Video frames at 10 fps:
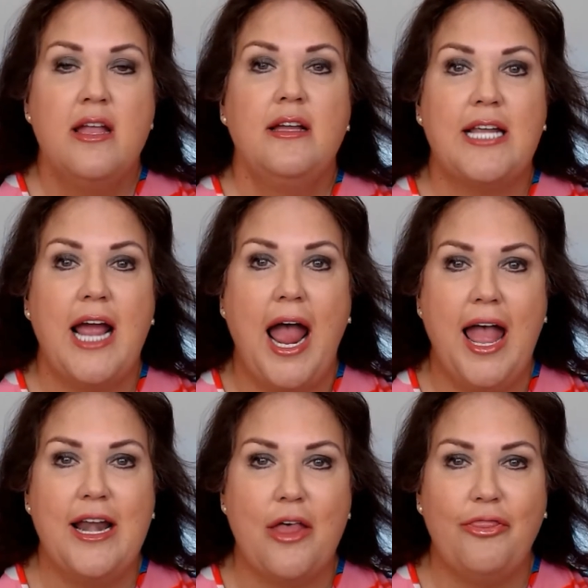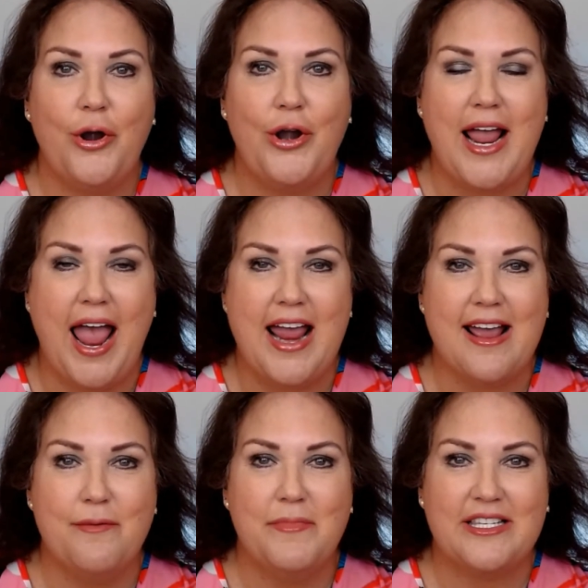10:30
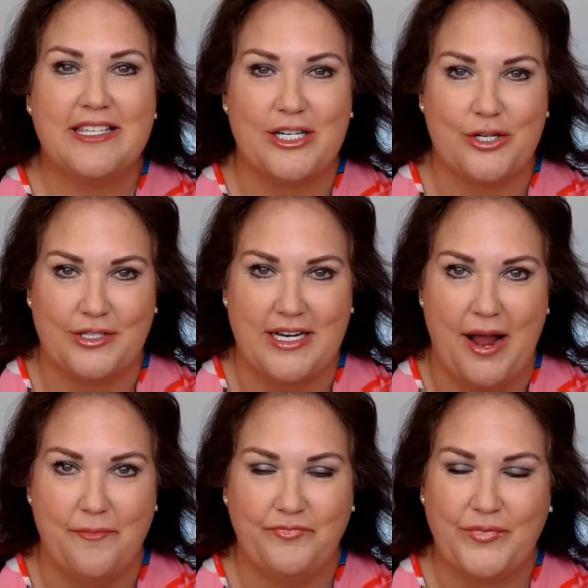a.m. Central Time.